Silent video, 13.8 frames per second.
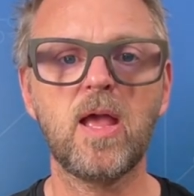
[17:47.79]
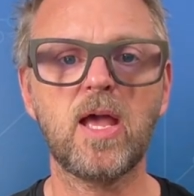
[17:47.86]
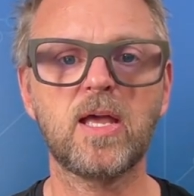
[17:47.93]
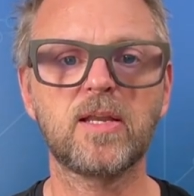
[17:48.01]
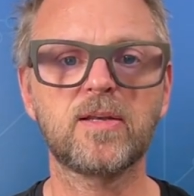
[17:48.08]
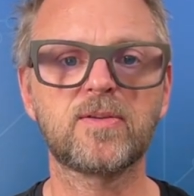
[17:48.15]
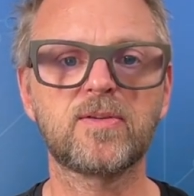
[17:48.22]

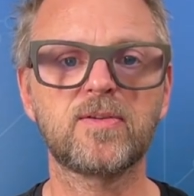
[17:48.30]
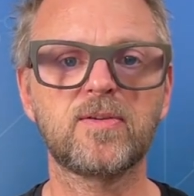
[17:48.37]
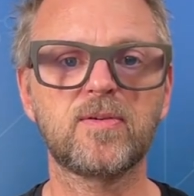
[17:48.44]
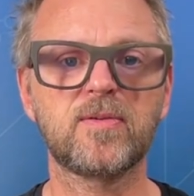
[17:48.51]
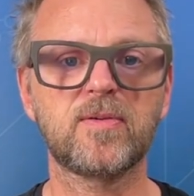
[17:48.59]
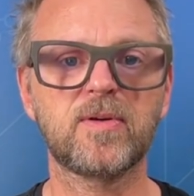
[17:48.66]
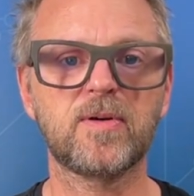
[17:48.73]
And
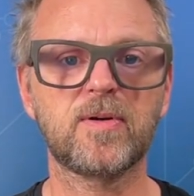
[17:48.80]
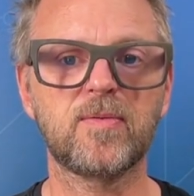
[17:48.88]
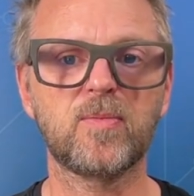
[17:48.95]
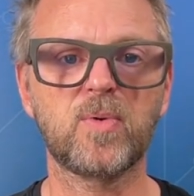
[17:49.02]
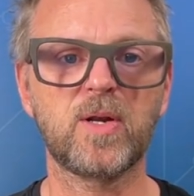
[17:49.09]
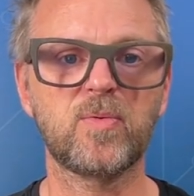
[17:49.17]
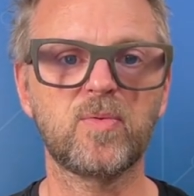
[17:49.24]

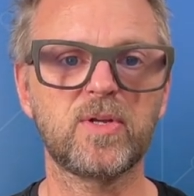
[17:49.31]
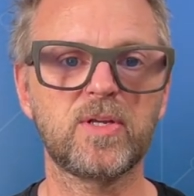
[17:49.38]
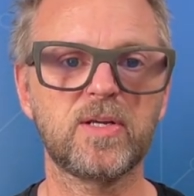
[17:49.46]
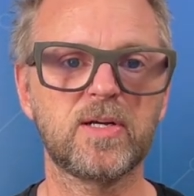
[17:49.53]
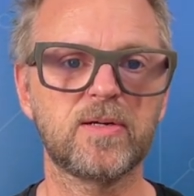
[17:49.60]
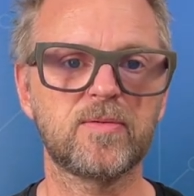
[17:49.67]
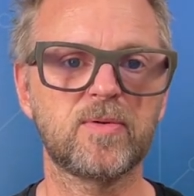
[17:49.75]
when
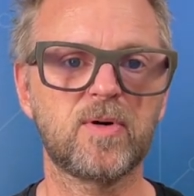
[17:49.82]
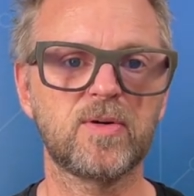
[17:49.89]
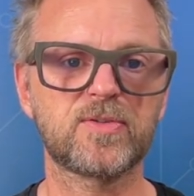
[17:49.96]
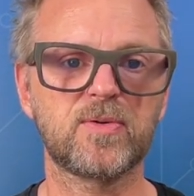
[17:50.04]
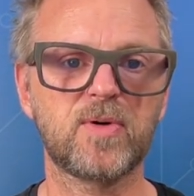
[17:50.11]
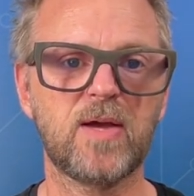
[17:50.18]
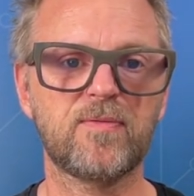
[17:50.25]
we uh,
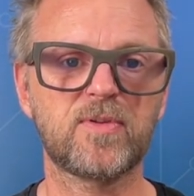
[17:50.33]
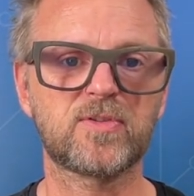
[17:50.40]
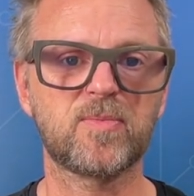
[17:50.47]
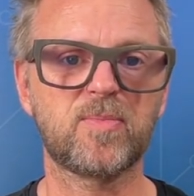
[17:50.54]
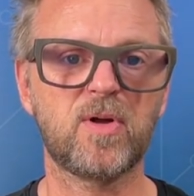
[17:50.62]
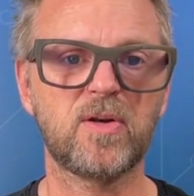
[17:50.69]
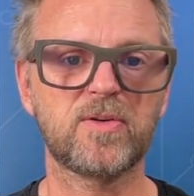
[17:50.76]
also have the
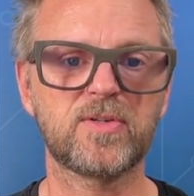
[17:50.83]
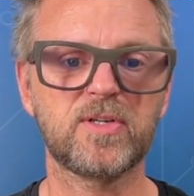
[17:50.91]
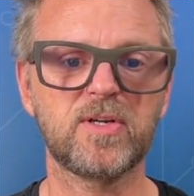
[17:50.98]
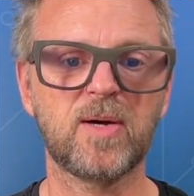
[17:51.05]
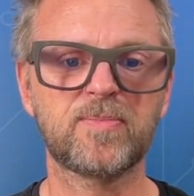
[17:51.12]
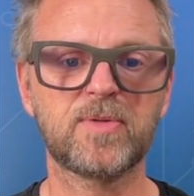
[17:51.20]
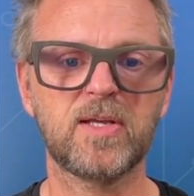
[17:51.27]
topology
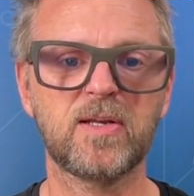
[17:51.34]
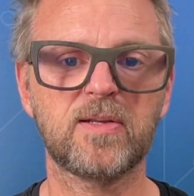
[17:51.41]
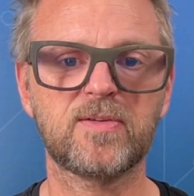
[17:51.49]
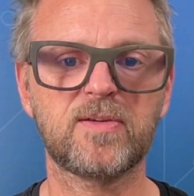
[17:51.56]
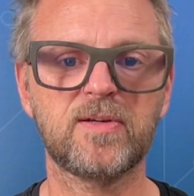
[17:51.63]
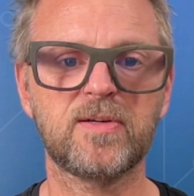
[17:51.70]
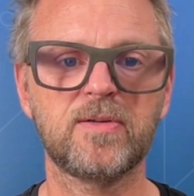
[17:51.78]

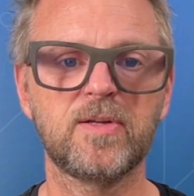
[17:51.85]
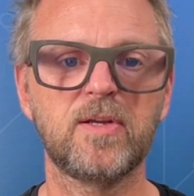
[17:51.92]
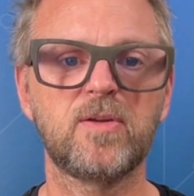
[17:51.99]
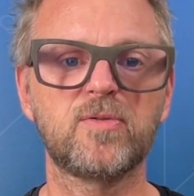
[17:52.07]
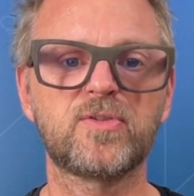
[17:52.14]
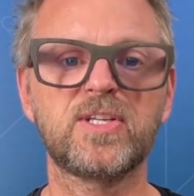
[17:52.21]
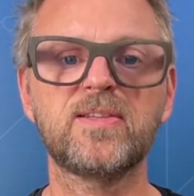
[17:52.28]
updated here,
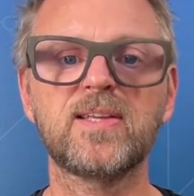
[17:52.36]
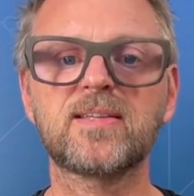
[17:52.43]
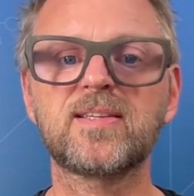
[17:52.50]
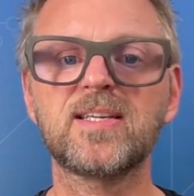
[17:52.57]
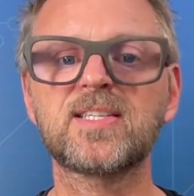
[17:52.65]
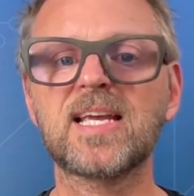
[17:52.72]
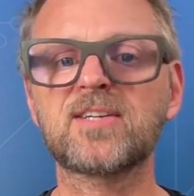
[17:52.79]
you'll see
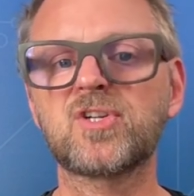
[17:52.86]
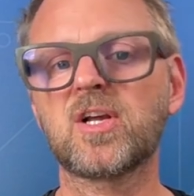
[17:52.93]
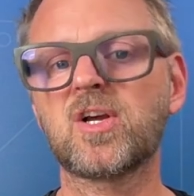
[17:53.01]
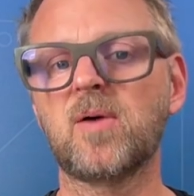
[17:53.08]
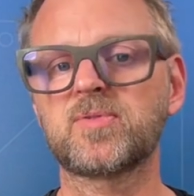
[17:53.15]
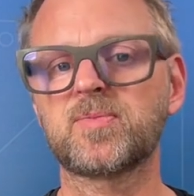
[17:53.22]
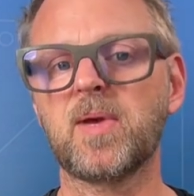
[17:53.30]
that this actually
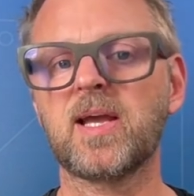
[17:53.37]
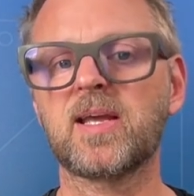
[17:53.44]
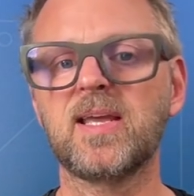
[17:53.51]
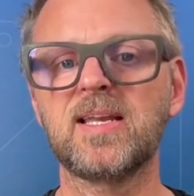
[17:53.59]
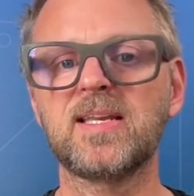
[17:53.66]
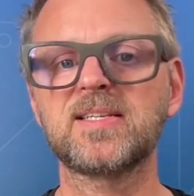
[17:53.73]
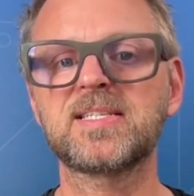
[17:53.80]
comes back.
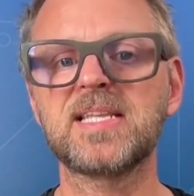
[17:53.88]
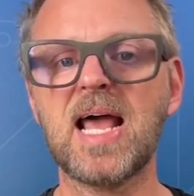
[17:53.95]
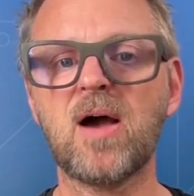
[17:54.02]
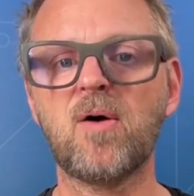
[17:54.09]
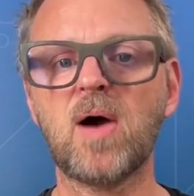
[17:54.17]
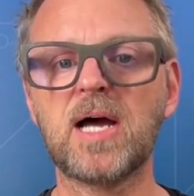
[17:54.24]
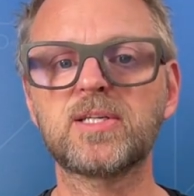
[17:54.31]
It is
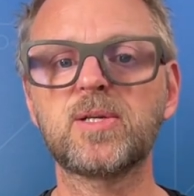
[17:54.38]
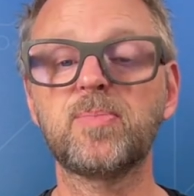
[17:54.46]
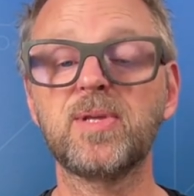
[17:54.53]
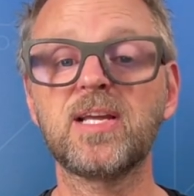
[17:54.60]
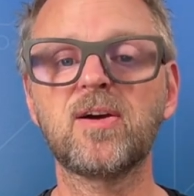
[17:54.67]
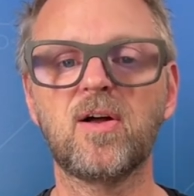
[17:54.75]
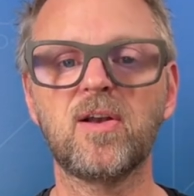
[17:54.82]
now
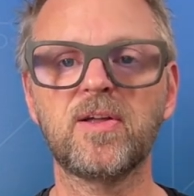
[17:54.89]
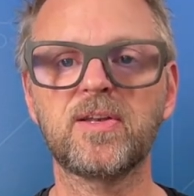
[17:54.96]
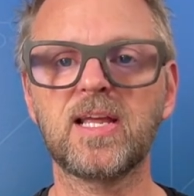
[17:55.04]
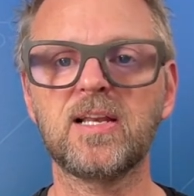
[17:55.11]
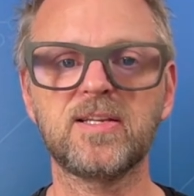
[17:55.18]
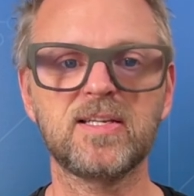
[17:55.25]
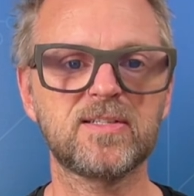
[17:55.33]
RGB colored
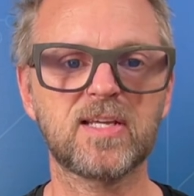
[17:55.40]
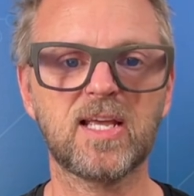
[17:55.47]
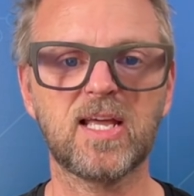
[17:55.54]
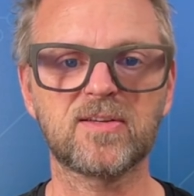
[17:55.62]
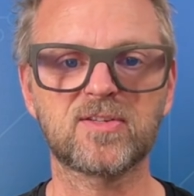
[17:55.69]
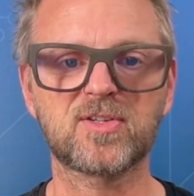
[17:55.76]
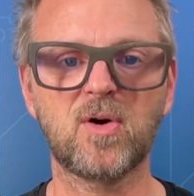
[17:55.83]
LEDs
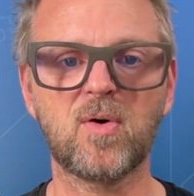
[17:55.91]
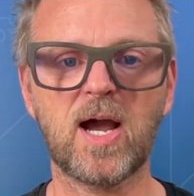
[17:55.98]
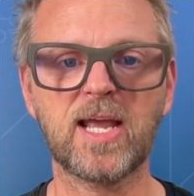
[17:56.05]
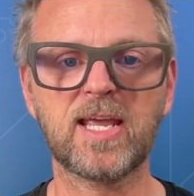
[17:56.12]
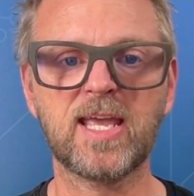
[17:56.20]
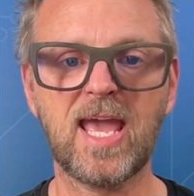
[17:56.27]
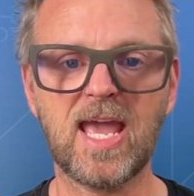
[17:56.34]
again. So
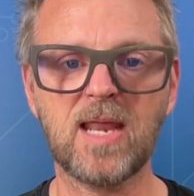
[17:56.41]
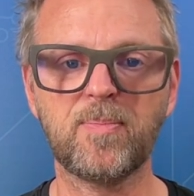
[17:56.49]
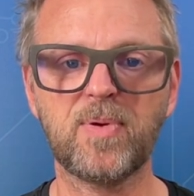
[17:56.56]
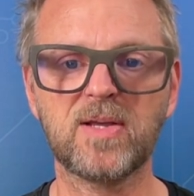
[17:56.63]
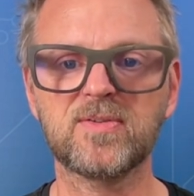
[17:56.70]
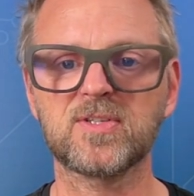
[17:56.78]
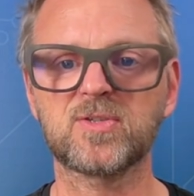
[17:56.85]
I can
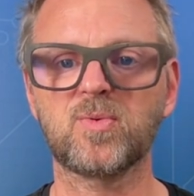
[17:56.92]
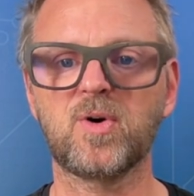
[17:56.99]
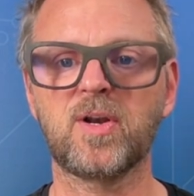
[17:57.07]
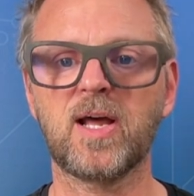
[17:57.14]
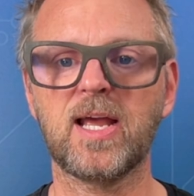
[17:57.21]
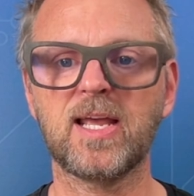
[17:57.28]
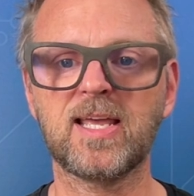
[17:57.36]
pick this
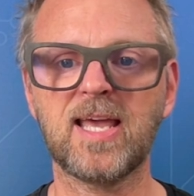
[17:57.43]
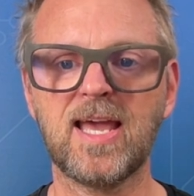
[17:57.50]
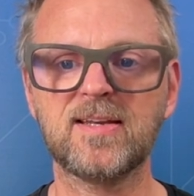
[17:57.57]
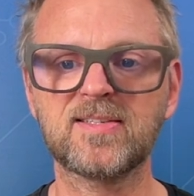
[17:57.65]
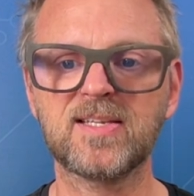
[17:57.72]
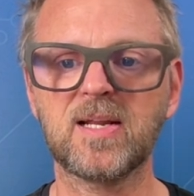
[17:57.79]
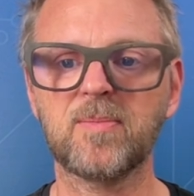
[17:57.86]
one. I
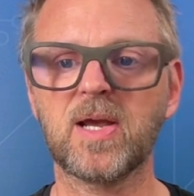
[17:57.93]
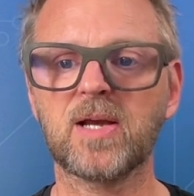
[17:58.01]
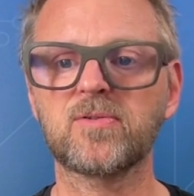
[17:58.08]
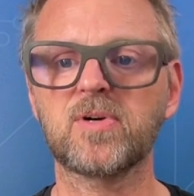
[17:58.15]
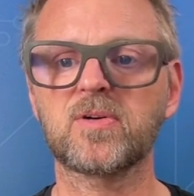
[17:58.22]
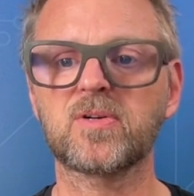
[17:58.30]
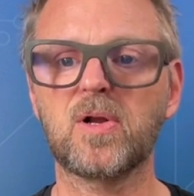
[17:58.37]
can set a
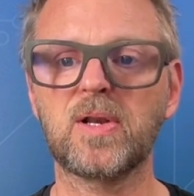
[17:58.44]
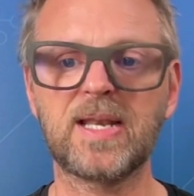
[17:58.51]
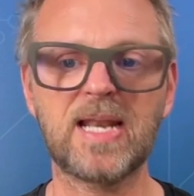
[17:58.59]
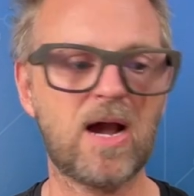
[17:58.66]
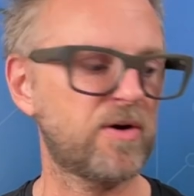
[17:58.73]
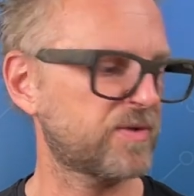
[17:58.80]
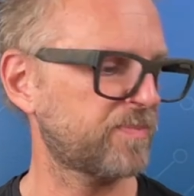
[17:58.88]
background color.
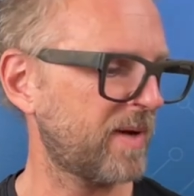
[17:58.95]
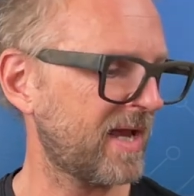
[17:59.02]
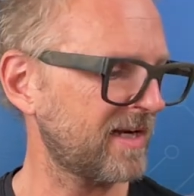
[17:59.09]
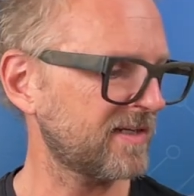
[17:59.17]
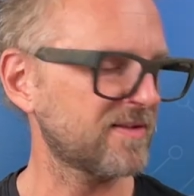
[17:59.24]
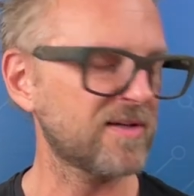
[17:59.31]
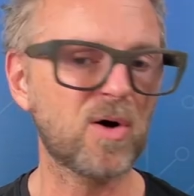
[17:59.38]
Now it's
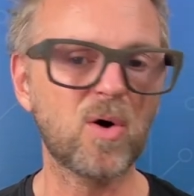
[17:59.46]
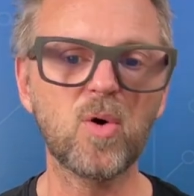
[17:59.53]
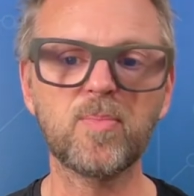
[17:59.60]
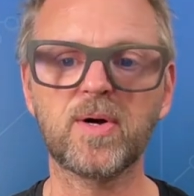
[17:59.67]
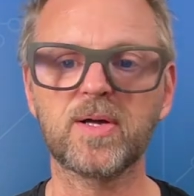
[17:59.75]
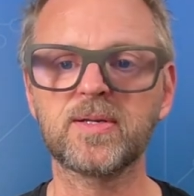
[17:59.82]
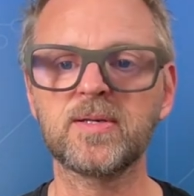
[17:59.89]
painting the whole
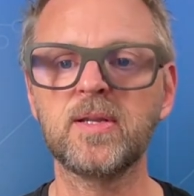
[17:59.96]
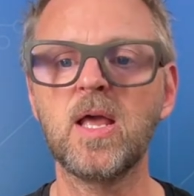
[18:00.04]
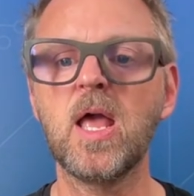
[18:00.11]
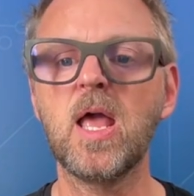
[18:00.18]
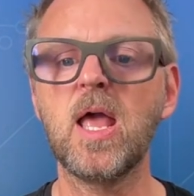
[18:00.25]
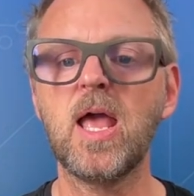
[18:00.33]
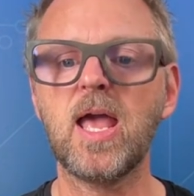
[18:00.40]
button.
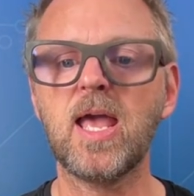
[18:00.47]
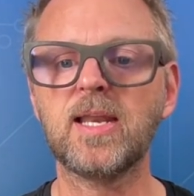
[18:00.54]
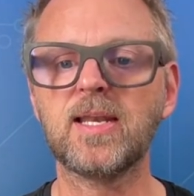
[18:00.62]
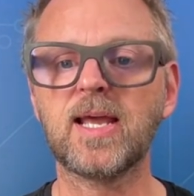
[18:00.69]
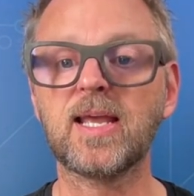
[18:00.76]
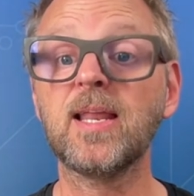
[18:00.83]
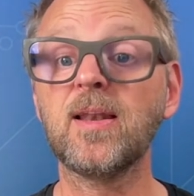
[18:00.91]

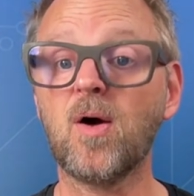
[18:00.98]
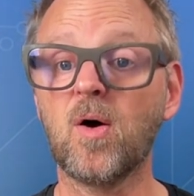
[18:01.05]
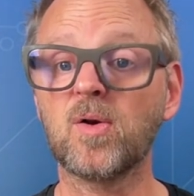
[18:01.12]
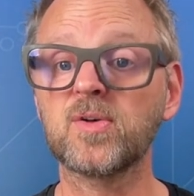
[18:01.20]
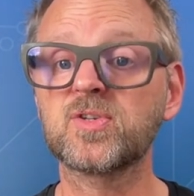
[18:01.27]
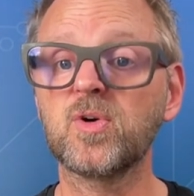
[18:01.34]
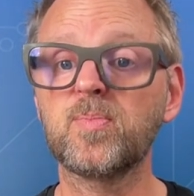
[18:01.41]
And I can
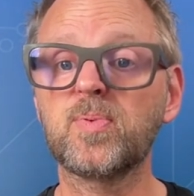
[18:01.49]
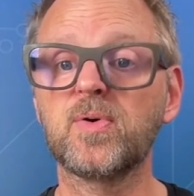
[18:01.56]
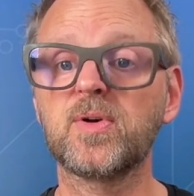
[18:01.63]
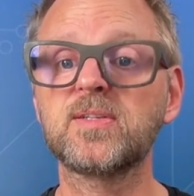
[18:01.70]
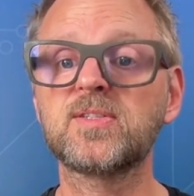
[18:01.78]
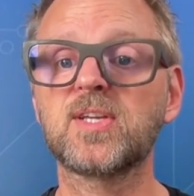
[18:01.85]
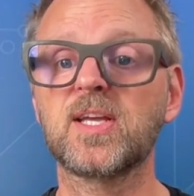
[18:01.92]
also
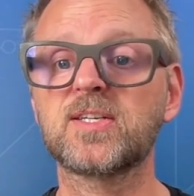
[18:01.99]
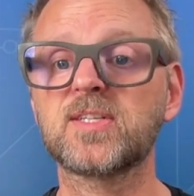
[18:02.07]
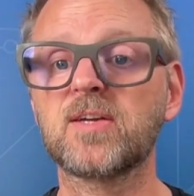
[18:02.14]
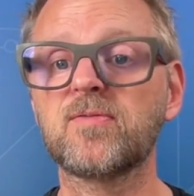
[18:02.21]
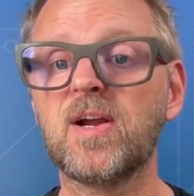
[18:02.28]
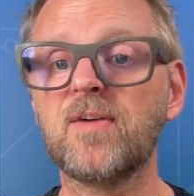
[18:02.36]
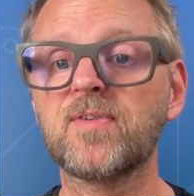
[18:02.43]
put in text
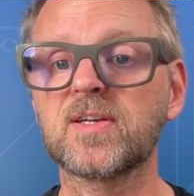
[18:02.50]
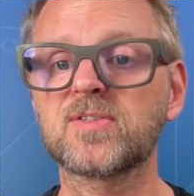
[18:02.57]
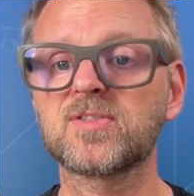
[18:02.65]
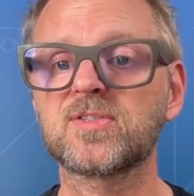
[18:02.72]
and graphics.